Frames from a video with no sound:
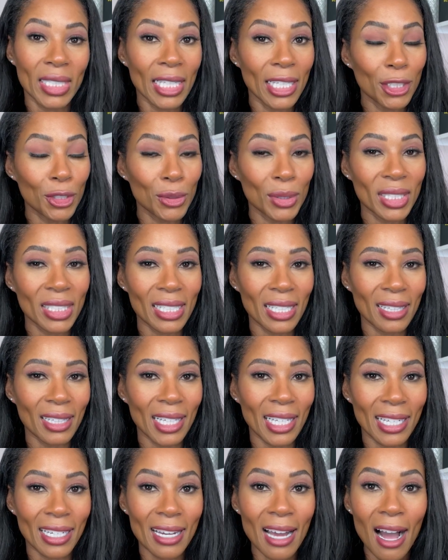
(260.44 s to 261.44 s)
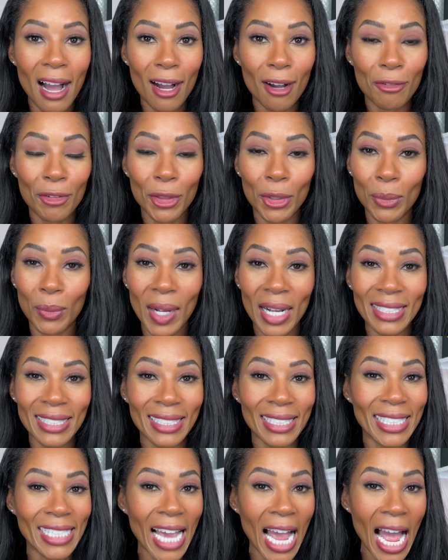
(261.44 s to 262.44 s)
Interestingly enough, the
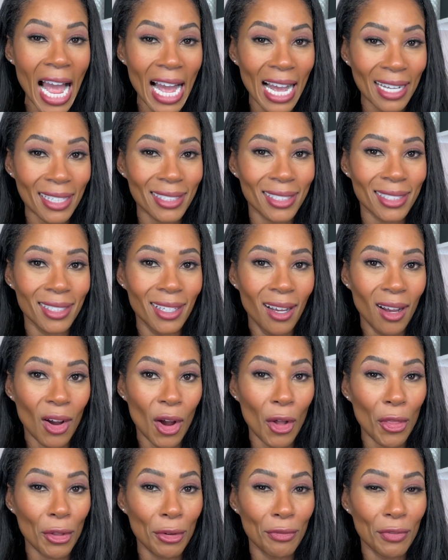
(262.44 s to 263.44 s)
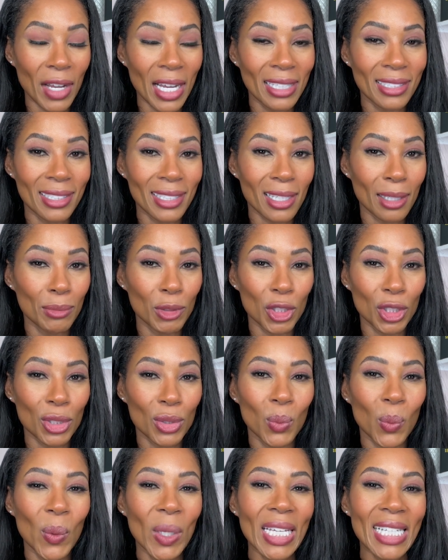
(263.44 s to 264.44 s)
right's attacks on the feds comes
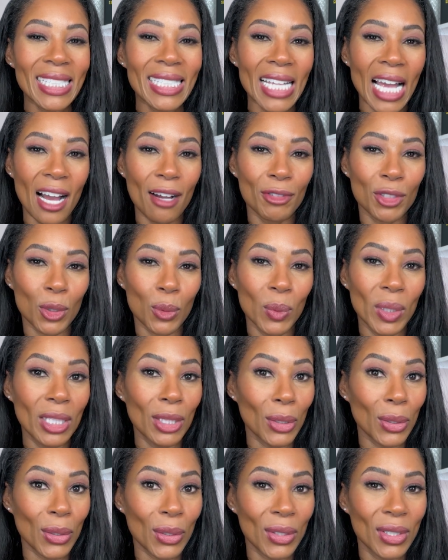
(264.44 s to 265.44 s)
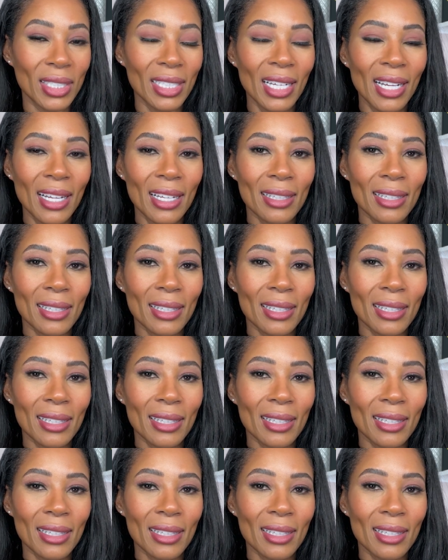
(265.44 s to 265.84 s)
just weeks after we learned